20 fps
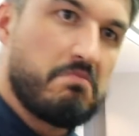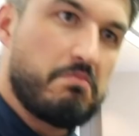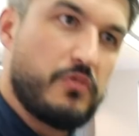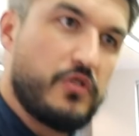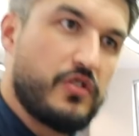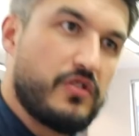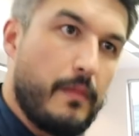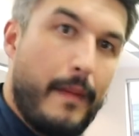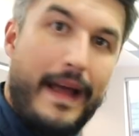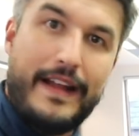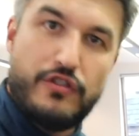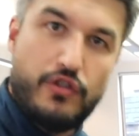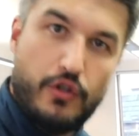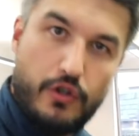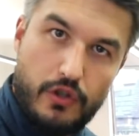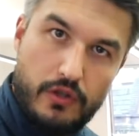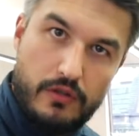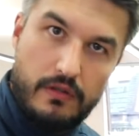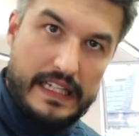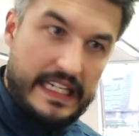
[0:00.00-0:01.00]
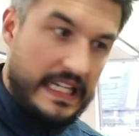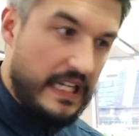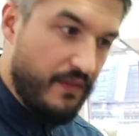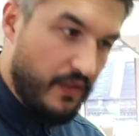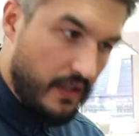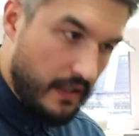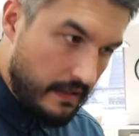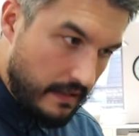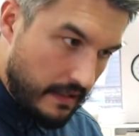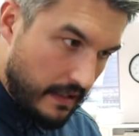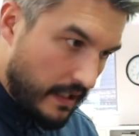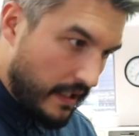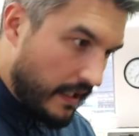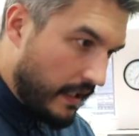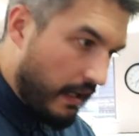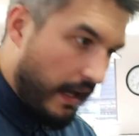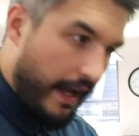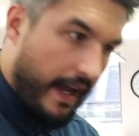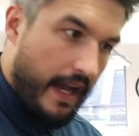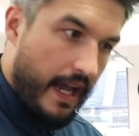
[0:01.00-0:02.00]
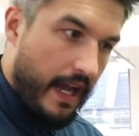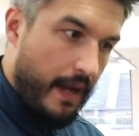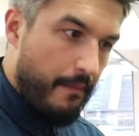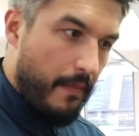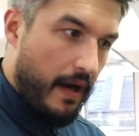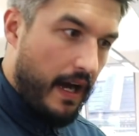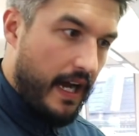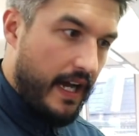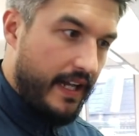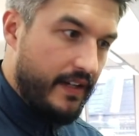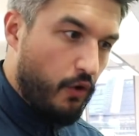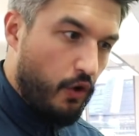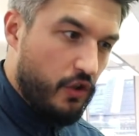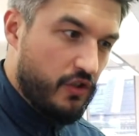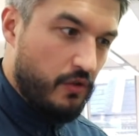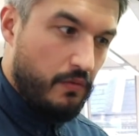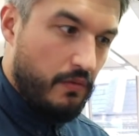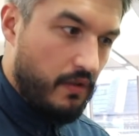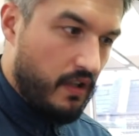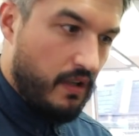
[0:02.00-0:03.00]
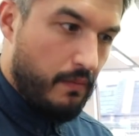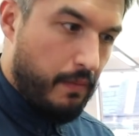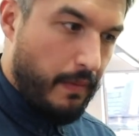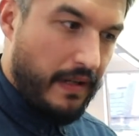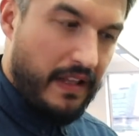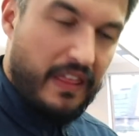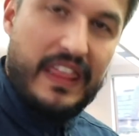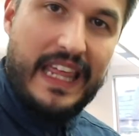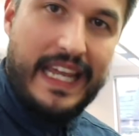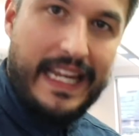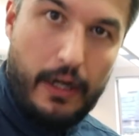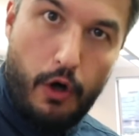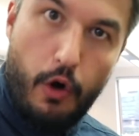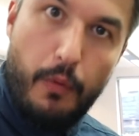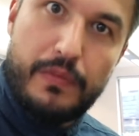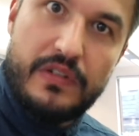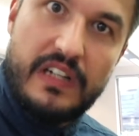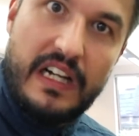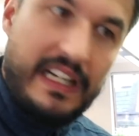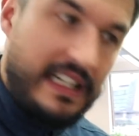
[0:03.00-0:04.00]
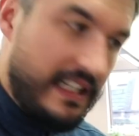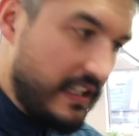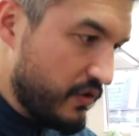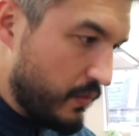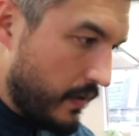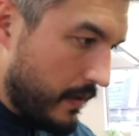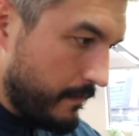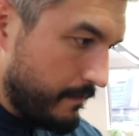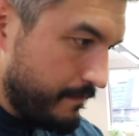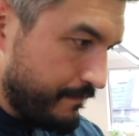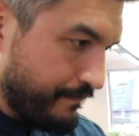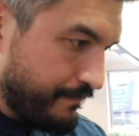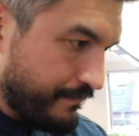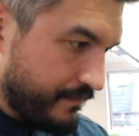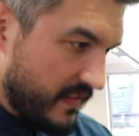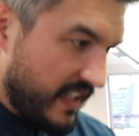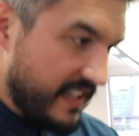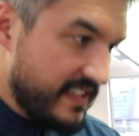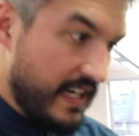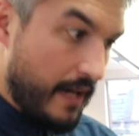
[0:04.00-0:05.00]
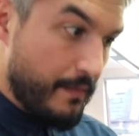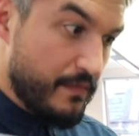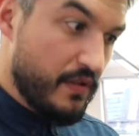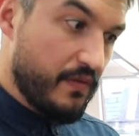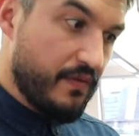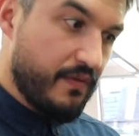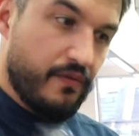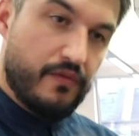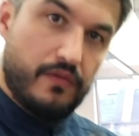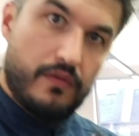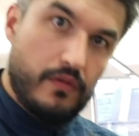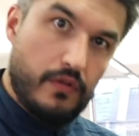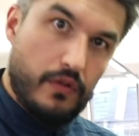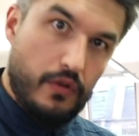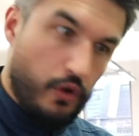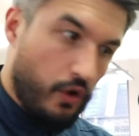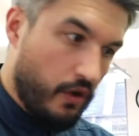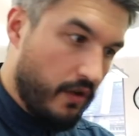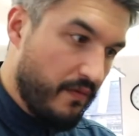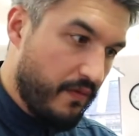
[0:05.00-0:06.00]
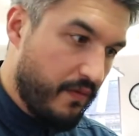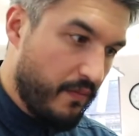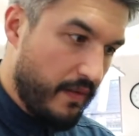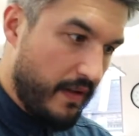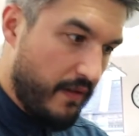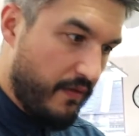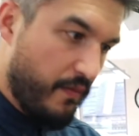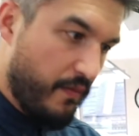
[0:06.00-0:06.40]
symmetrical, even, and also I'll probably thicken it up slightly as well in terms of looking from